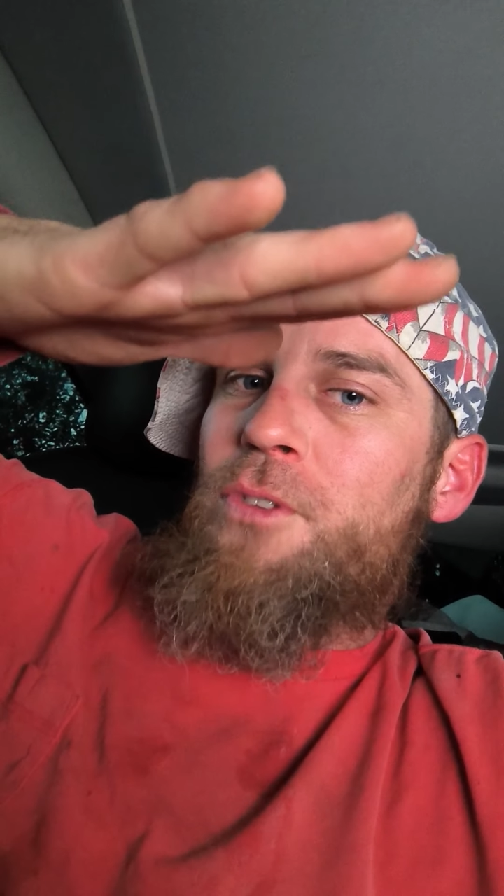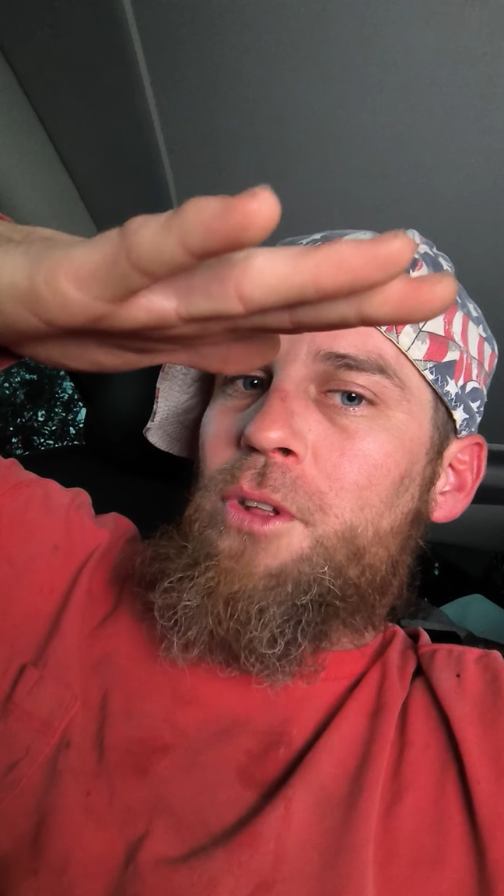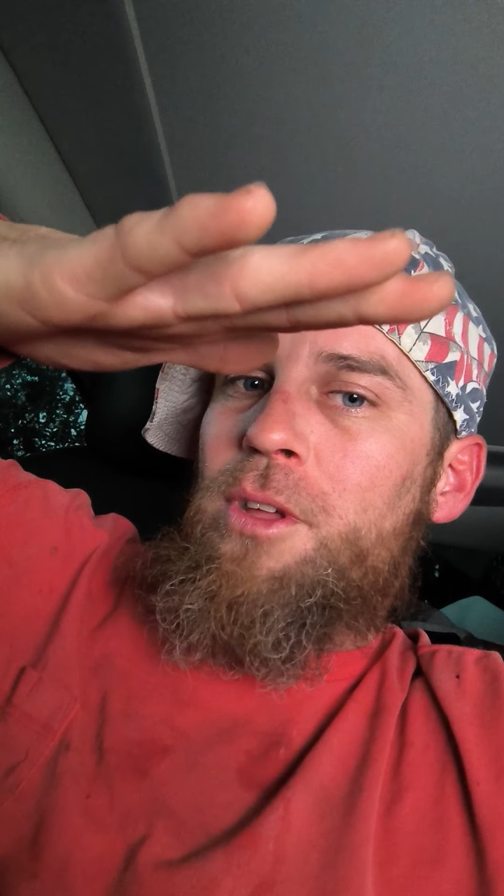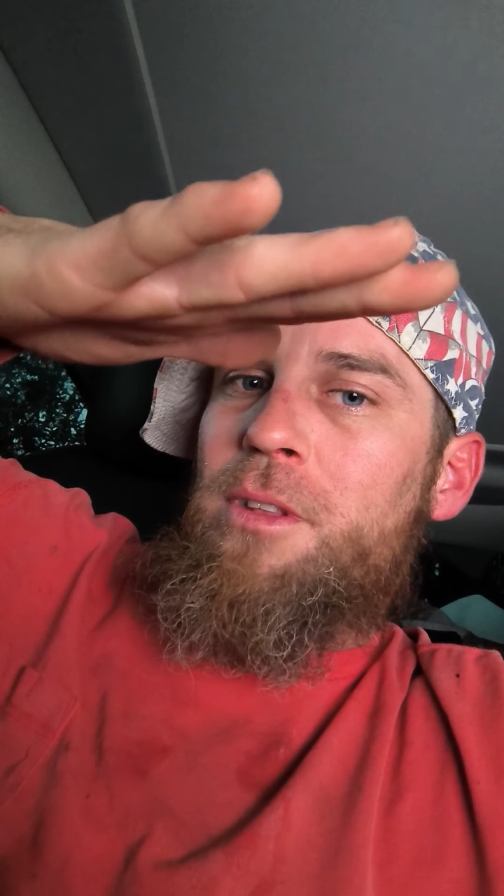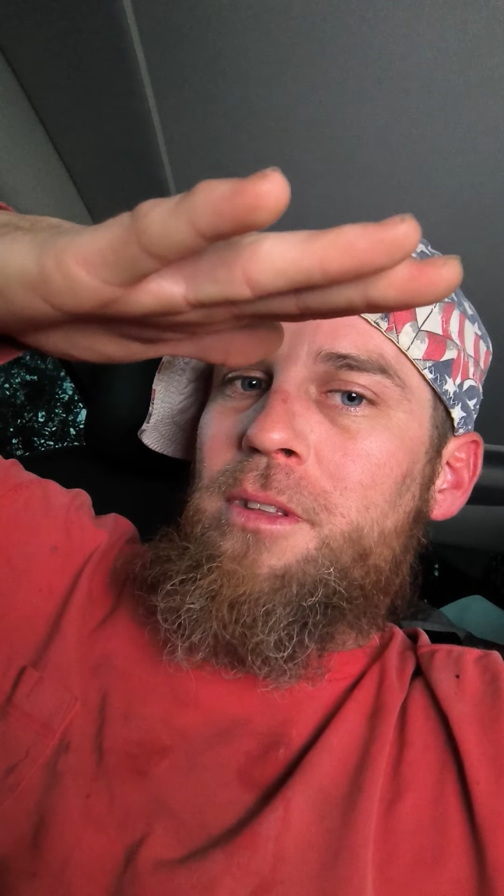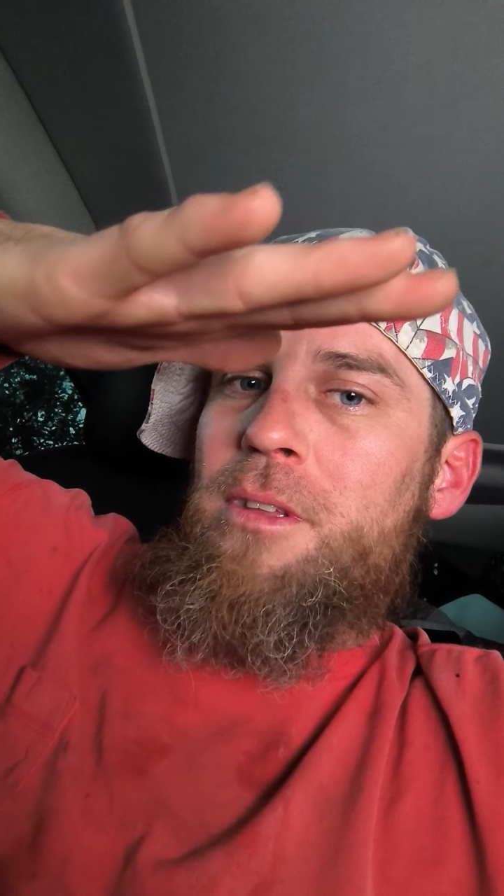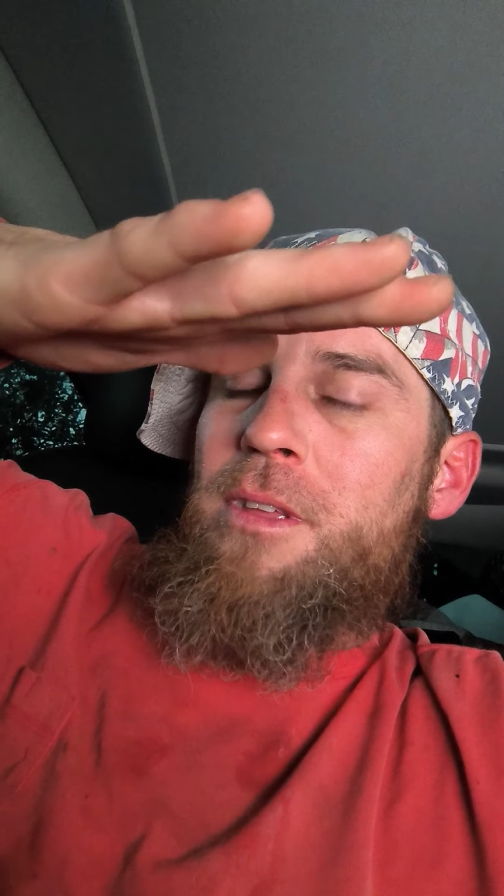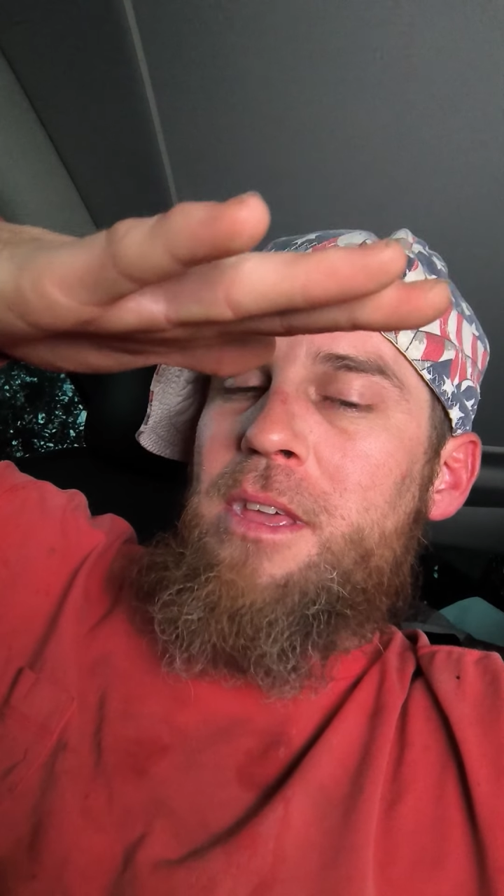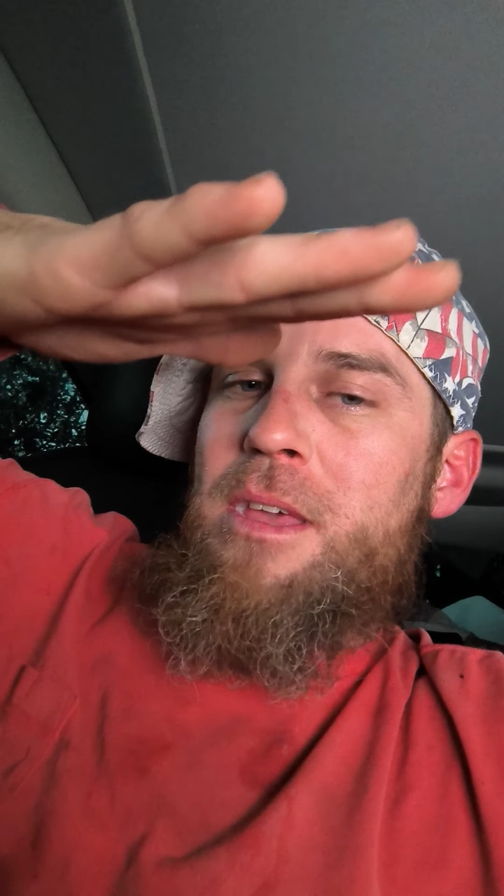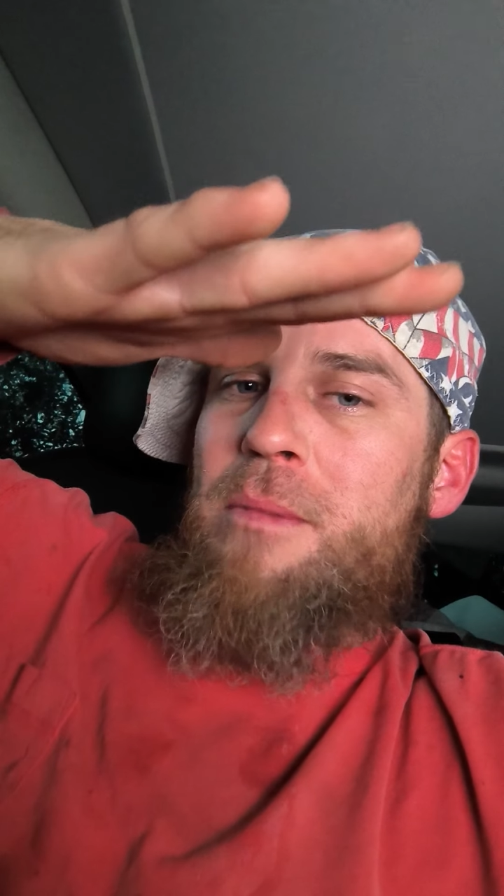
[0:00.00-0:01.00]
feel it,
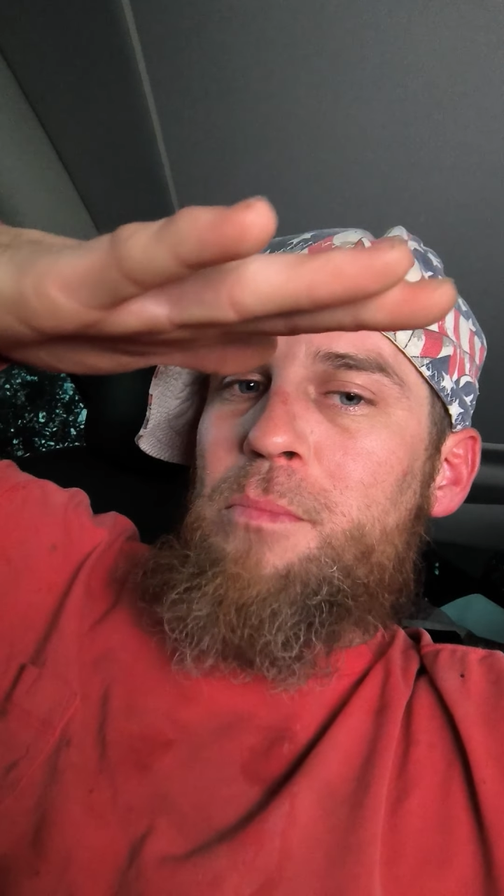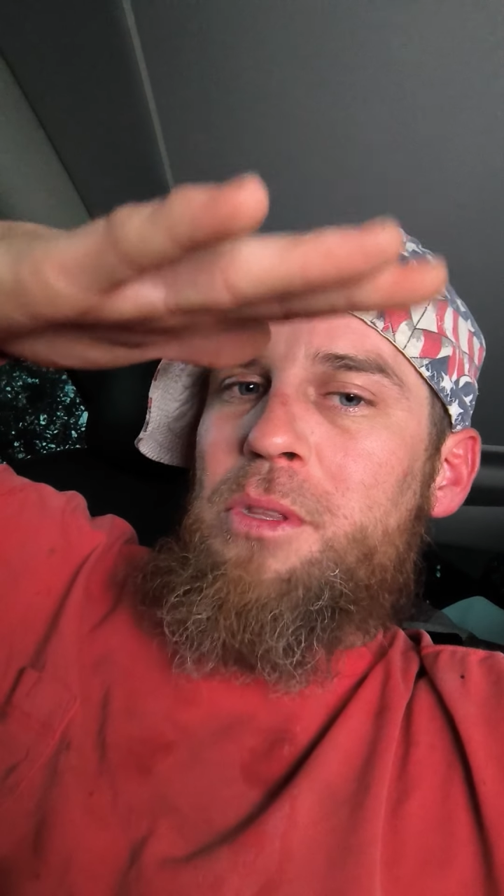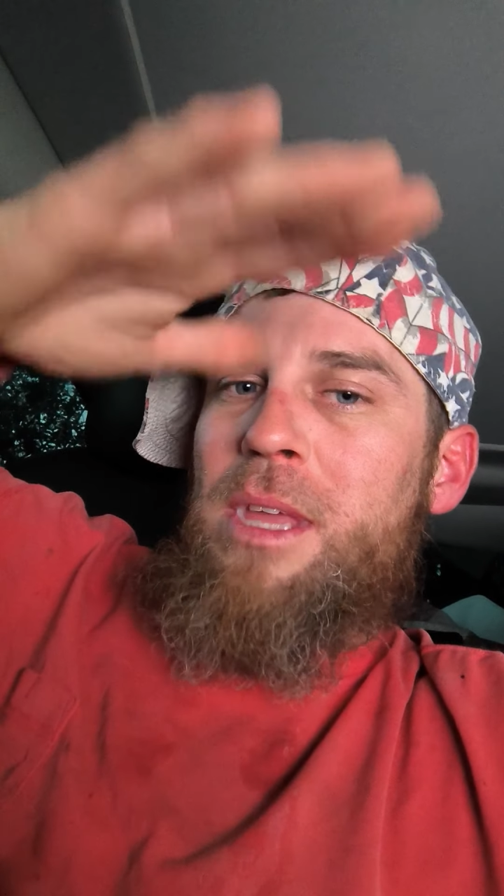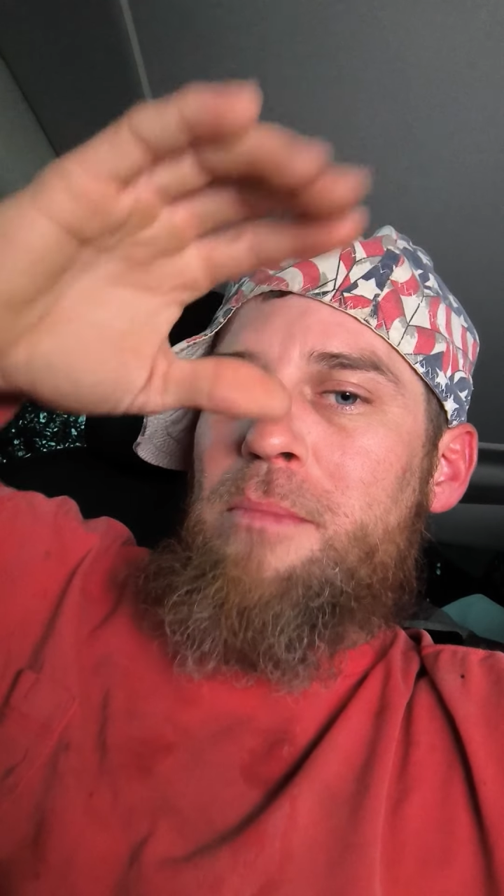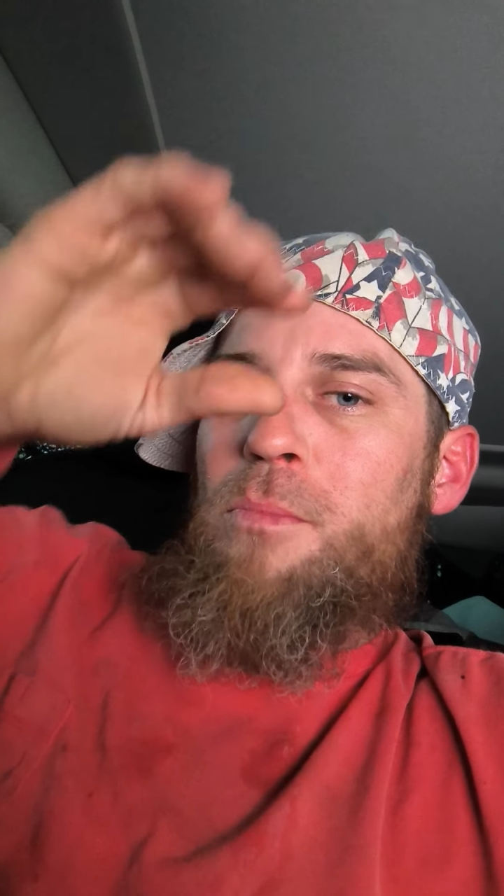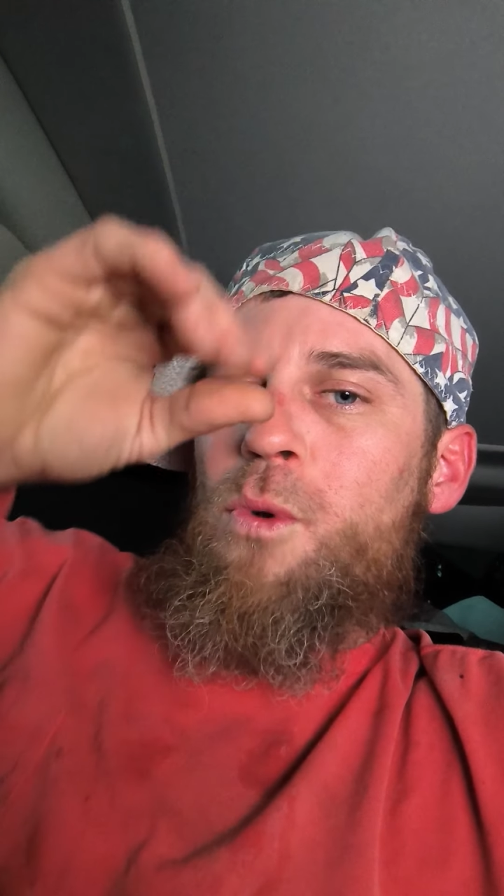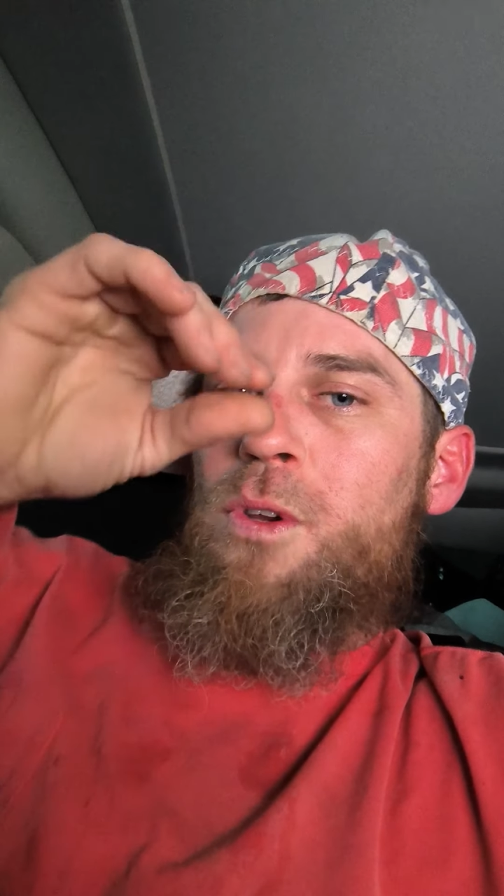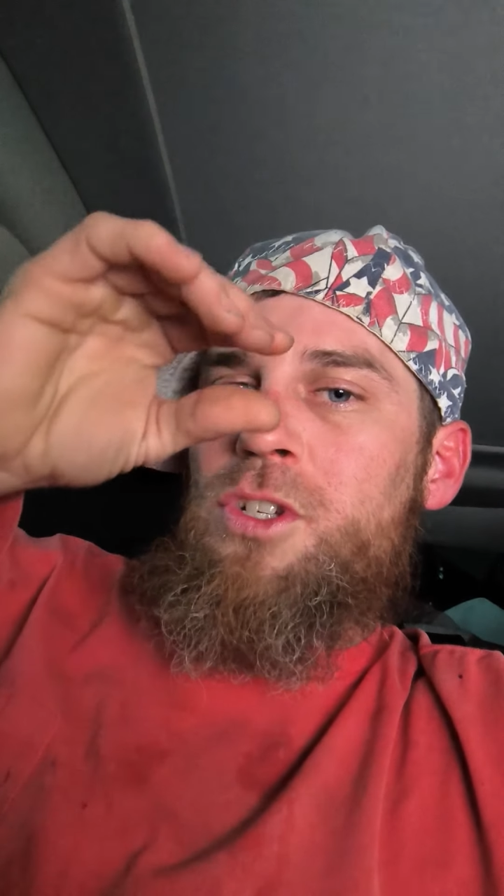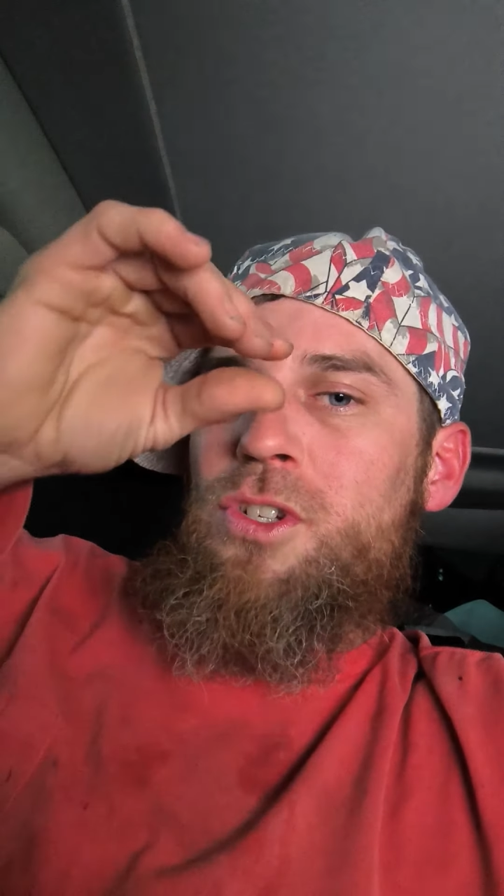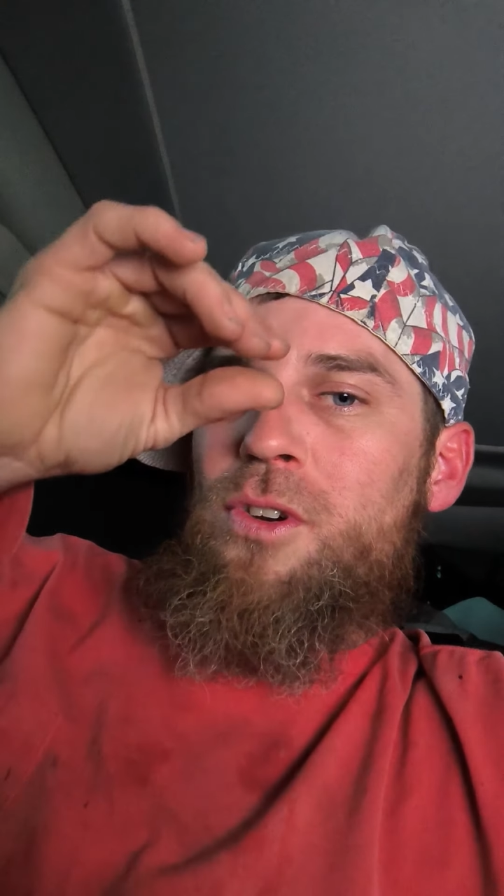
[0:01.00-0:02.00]
but that
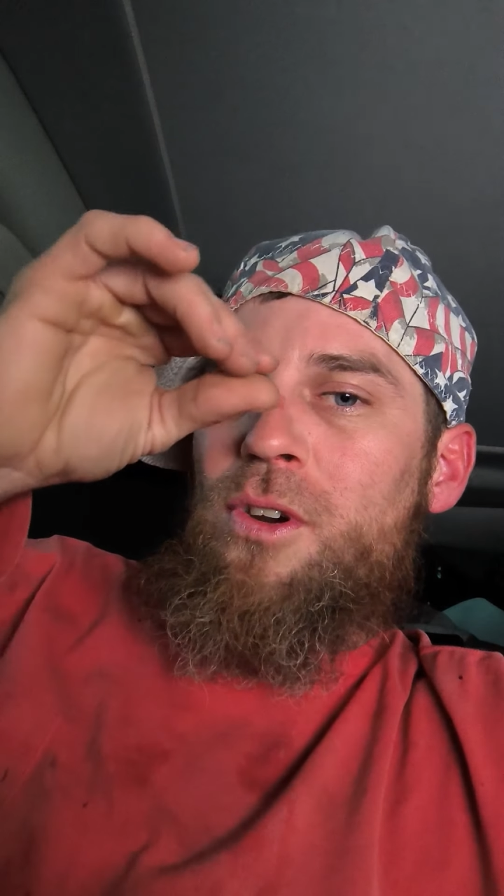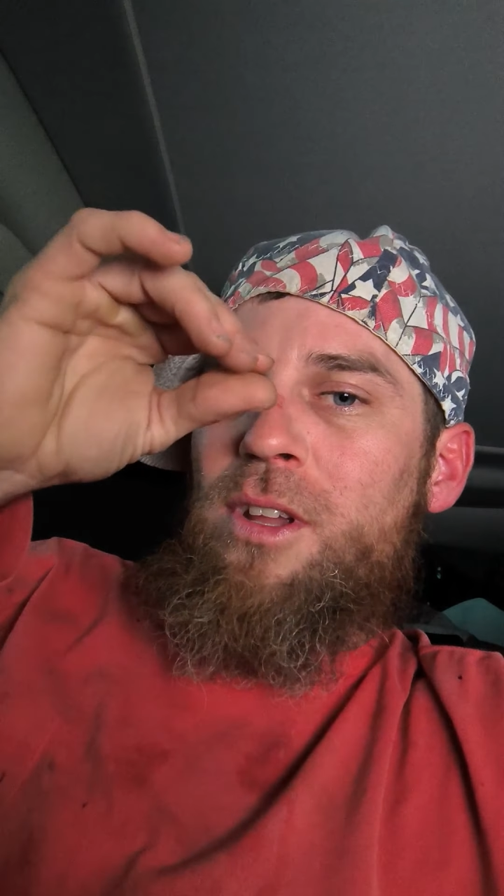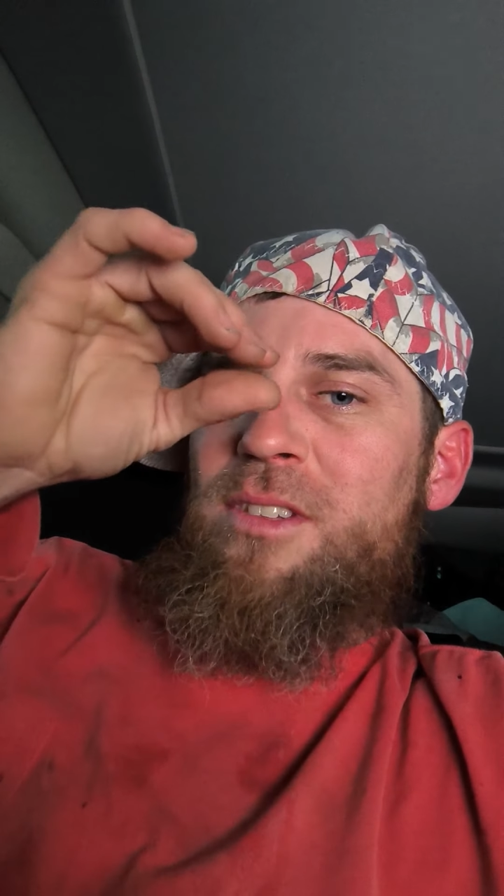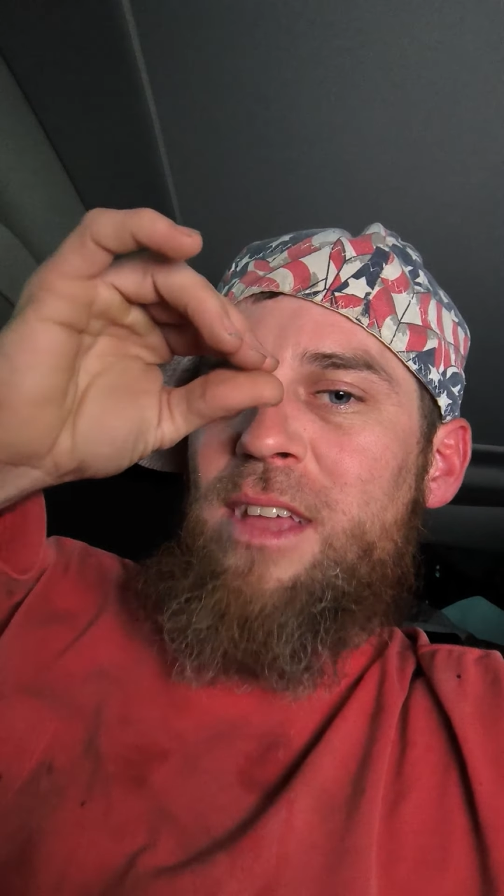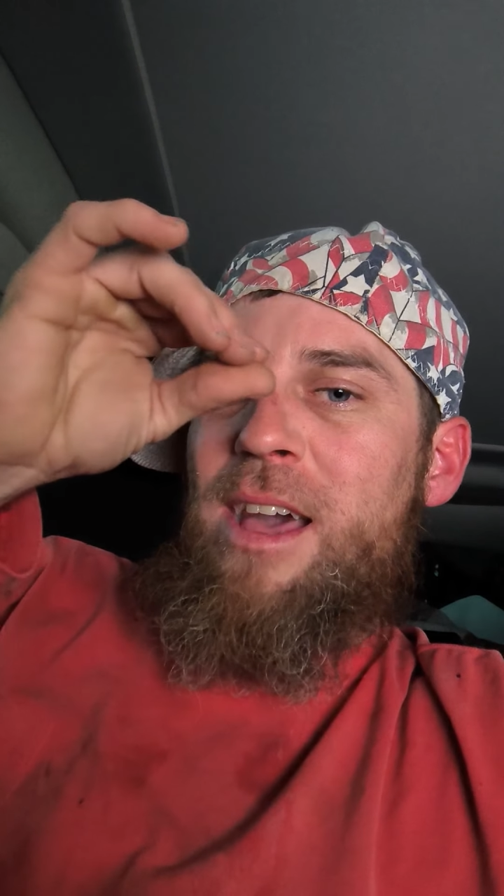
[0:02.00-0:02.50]
moisture is